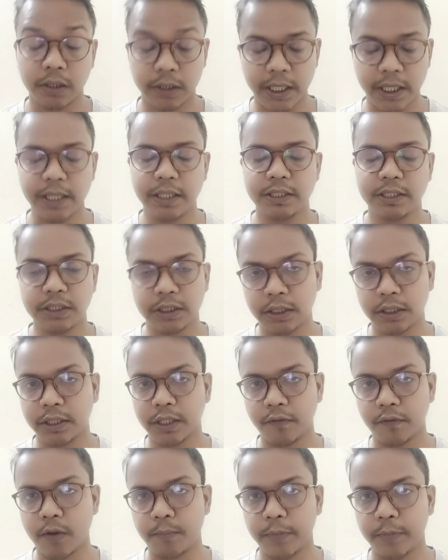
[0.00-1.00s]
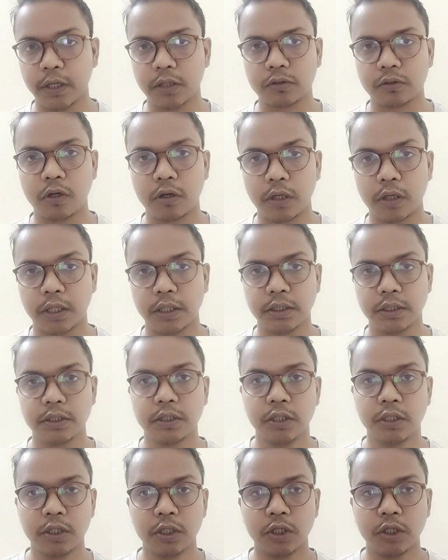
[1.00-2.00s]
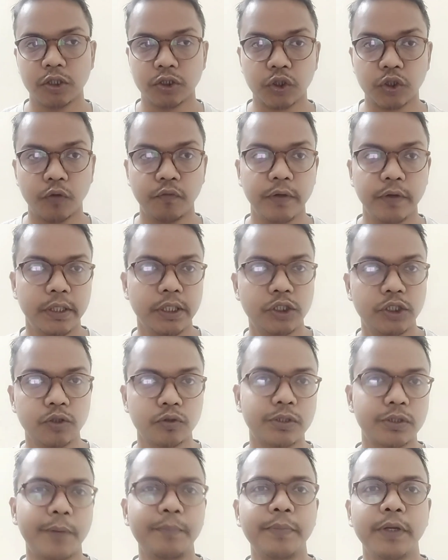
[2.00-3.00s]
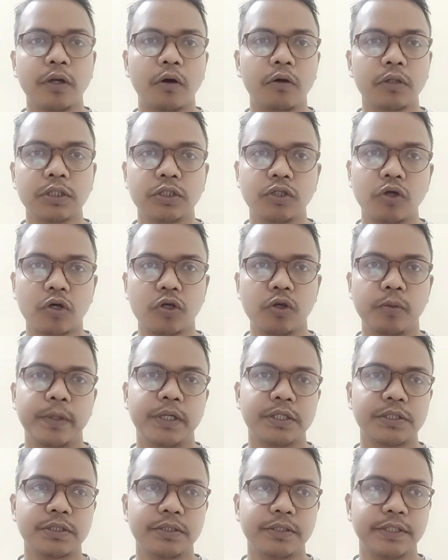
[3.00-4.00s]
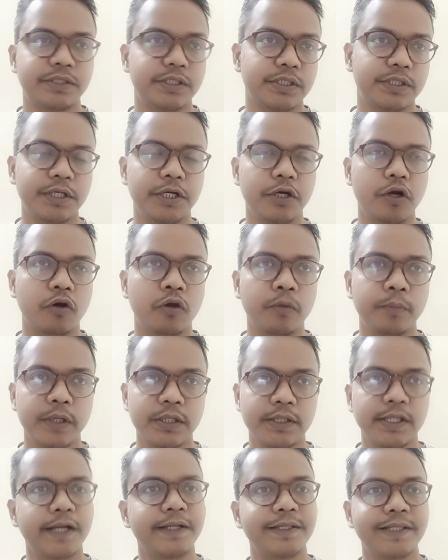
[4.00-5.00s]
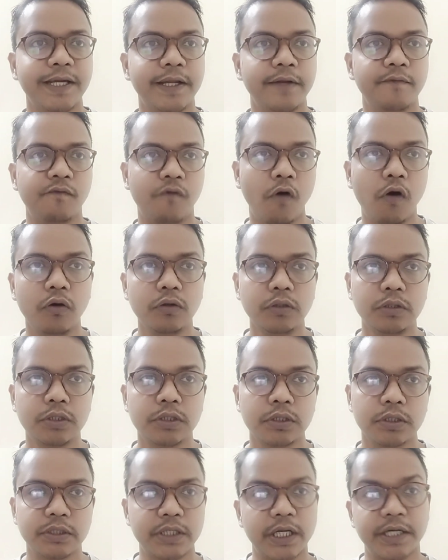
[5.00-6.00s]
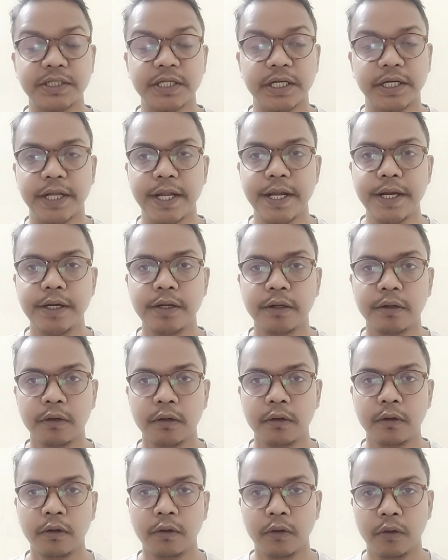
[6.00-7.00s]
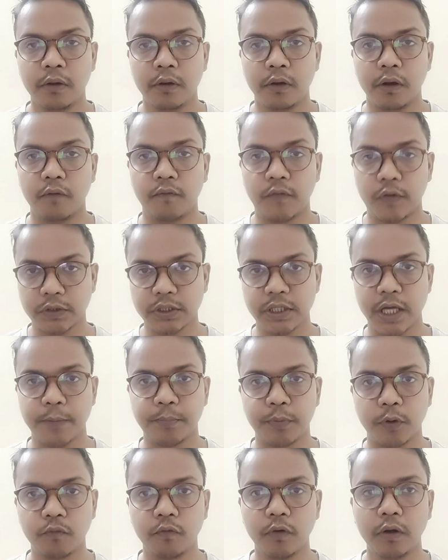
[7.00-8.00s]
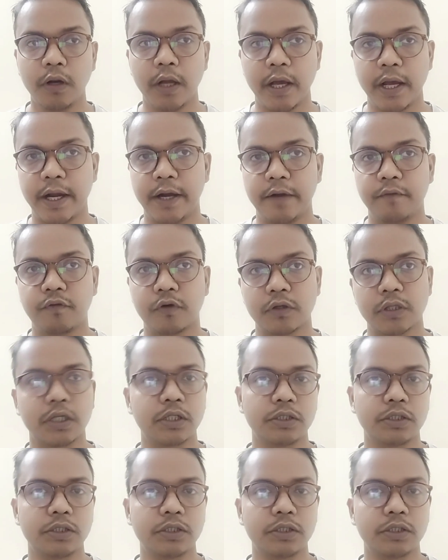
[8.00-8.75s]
Delhi Development Authority. So we need to submit all the documents, necessary documents that they want, that they need for the approval and for the